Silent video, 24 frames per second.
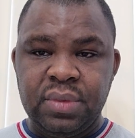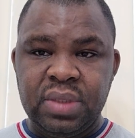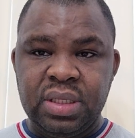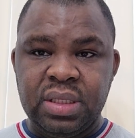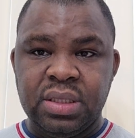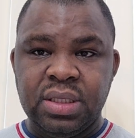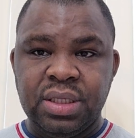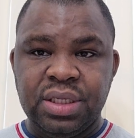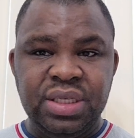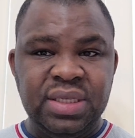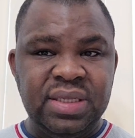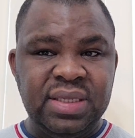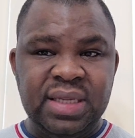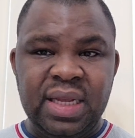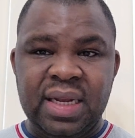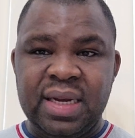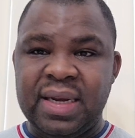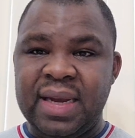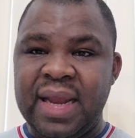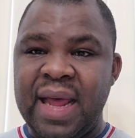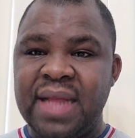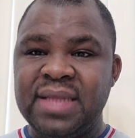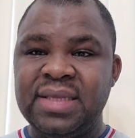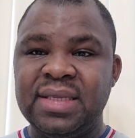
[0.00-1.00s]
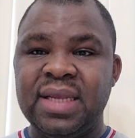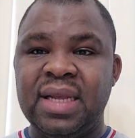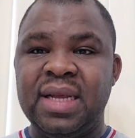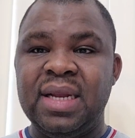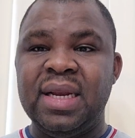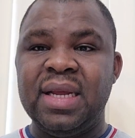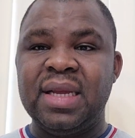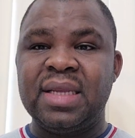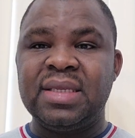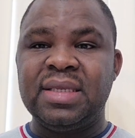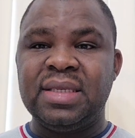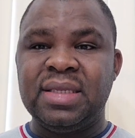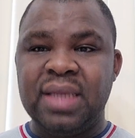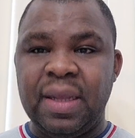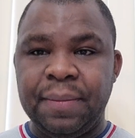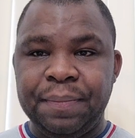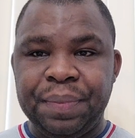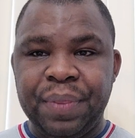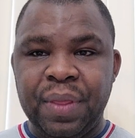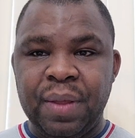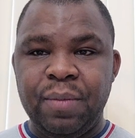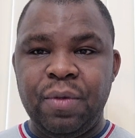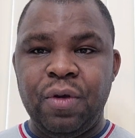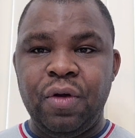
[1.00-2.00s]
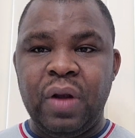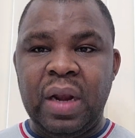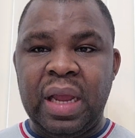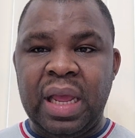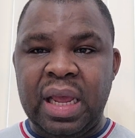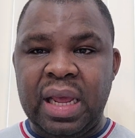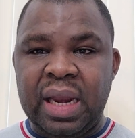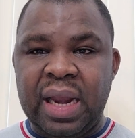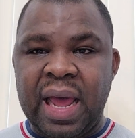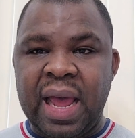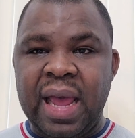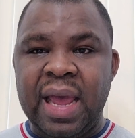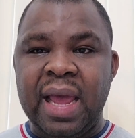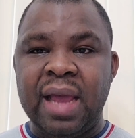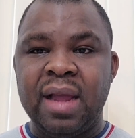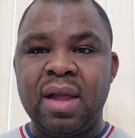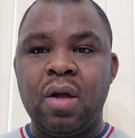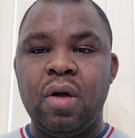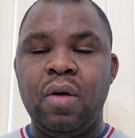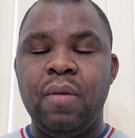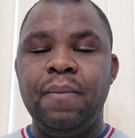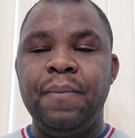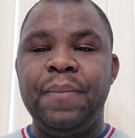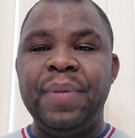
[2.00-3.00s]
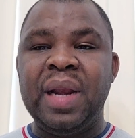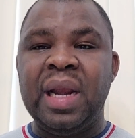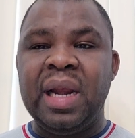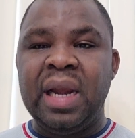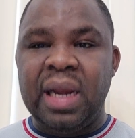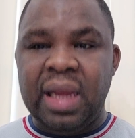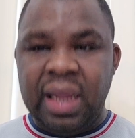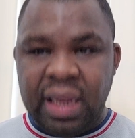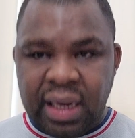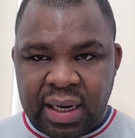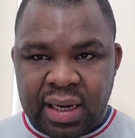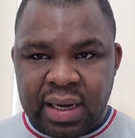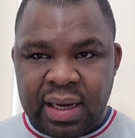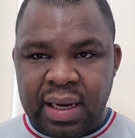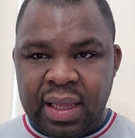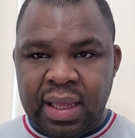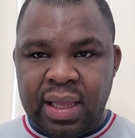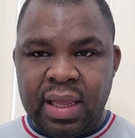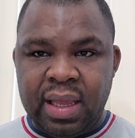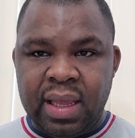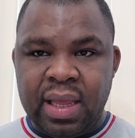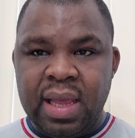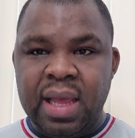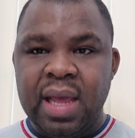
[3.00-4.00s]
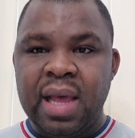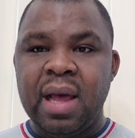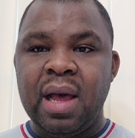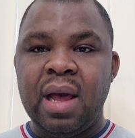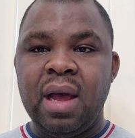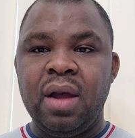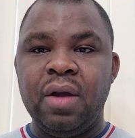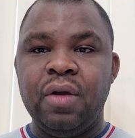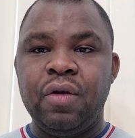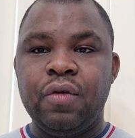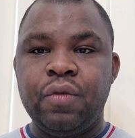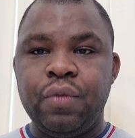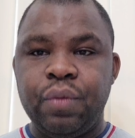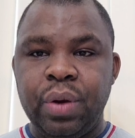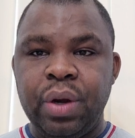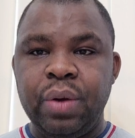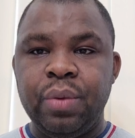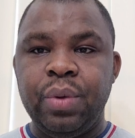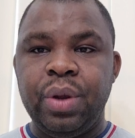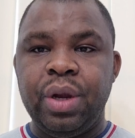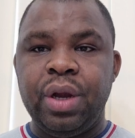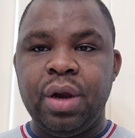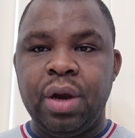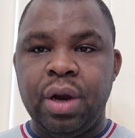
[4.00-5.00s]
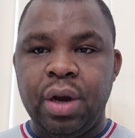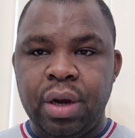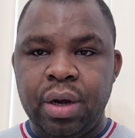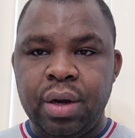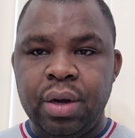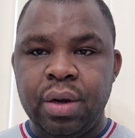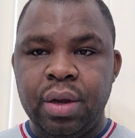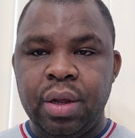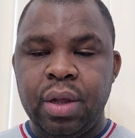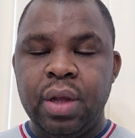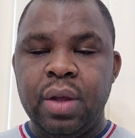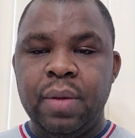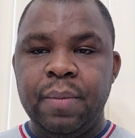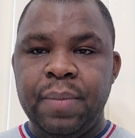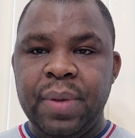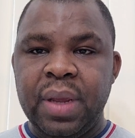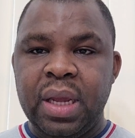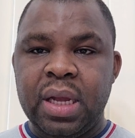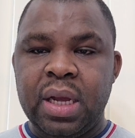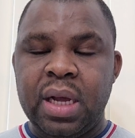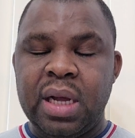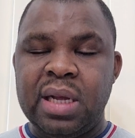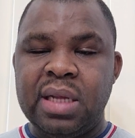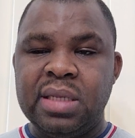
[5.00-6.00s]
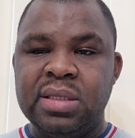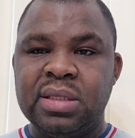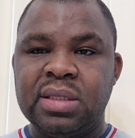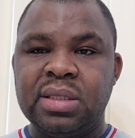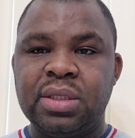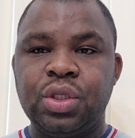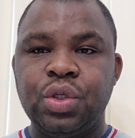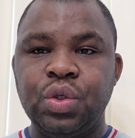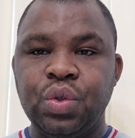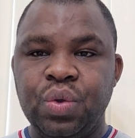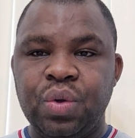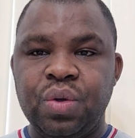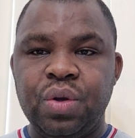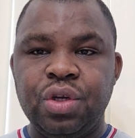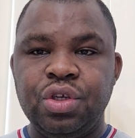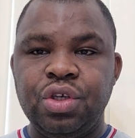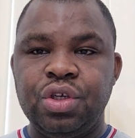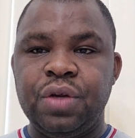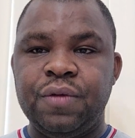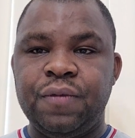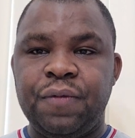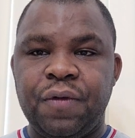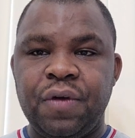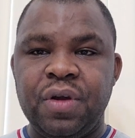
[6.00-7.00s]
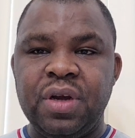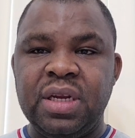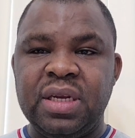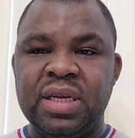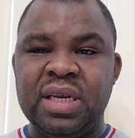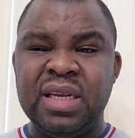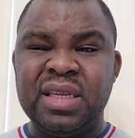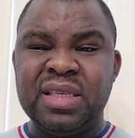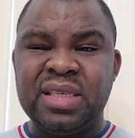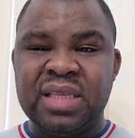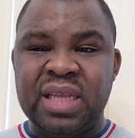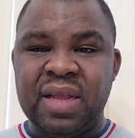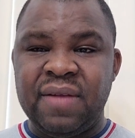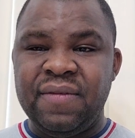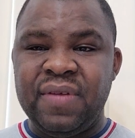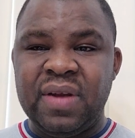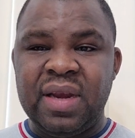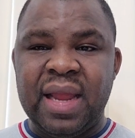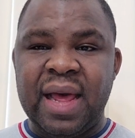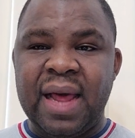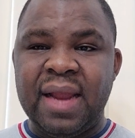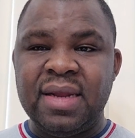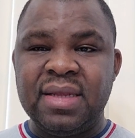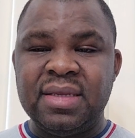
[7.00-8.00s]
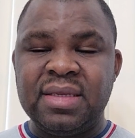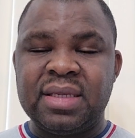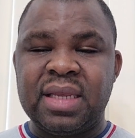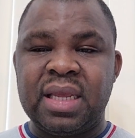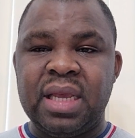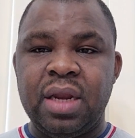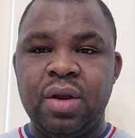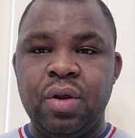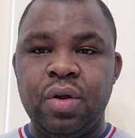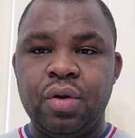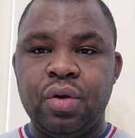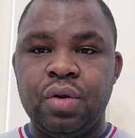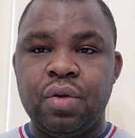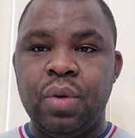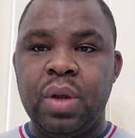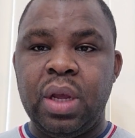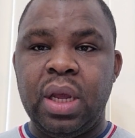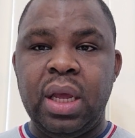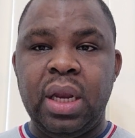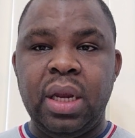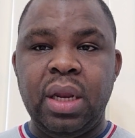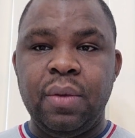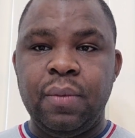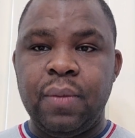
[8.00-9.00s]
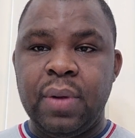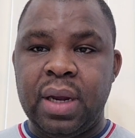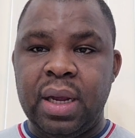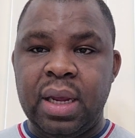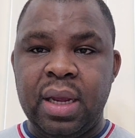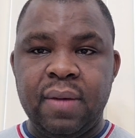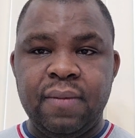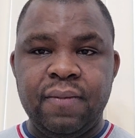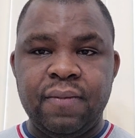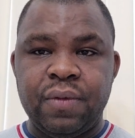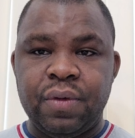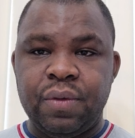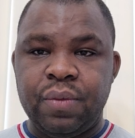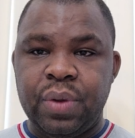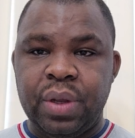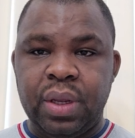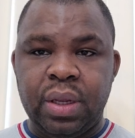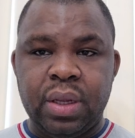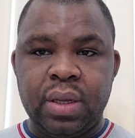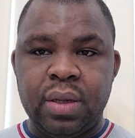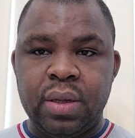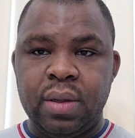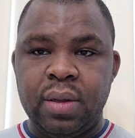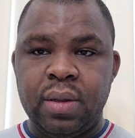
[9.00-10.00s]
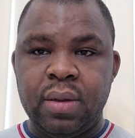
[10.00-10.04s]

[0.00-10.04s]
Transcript: She said that's unacceptable, and I completely agree with her because $247 cannot go anywhere every week.